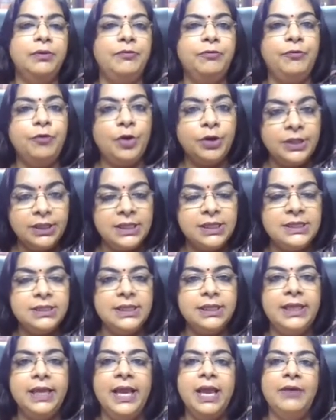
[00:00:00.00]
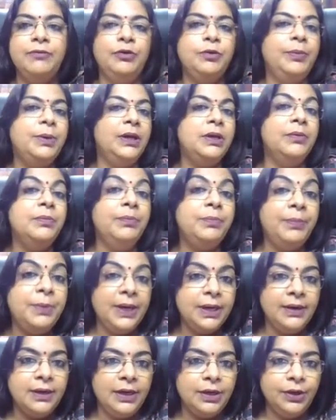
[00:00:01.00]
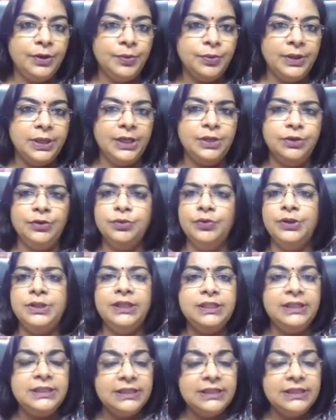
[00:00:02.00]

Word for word: for this they have to become pregnant only so